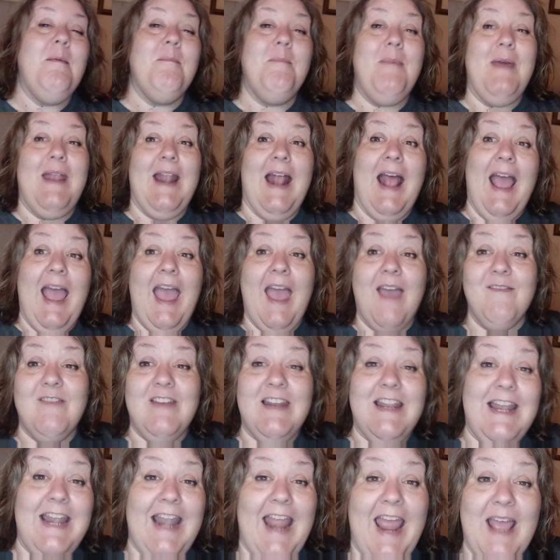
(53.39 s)
But I have an
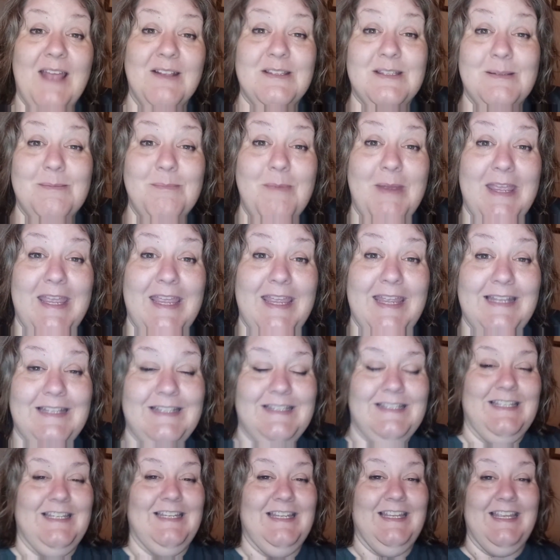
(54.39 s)

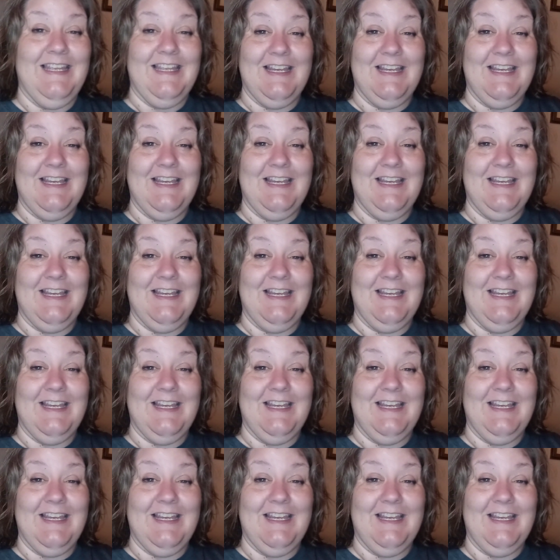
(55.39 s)
announcement.